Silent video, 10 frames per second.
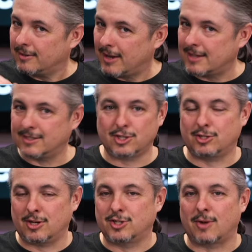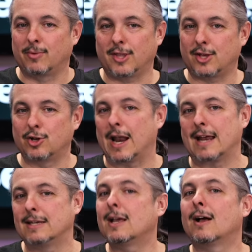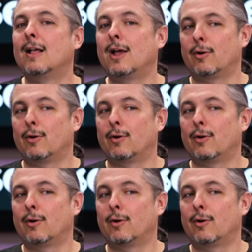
That's just a generally good idea.